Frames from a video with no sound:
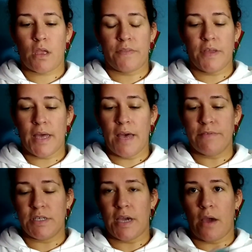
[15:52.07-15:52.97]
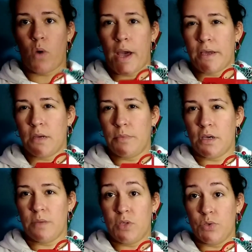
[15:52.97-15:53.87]
I think I have a DIY
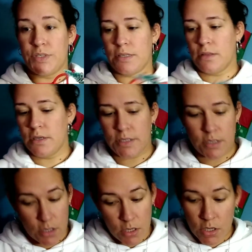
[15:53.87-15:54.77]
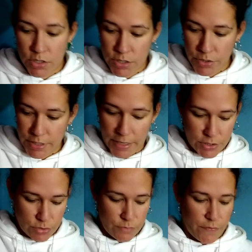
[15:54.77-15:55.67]
coming up using this. So stay
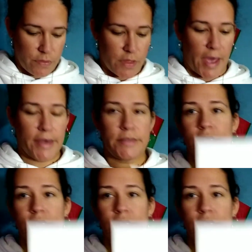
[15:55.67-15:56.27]
tuned for that.